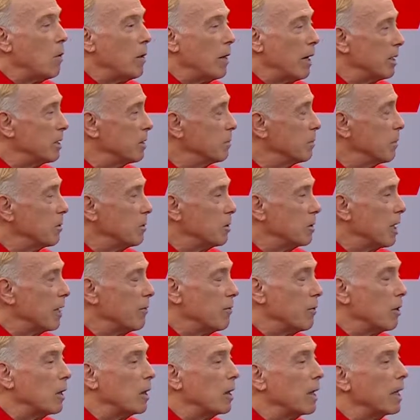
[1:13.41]
yes, most
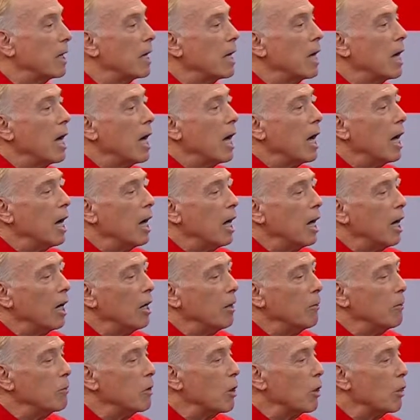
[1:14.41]
definitely.
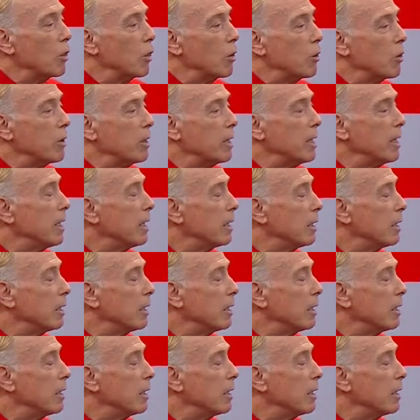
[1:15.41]
Um, 30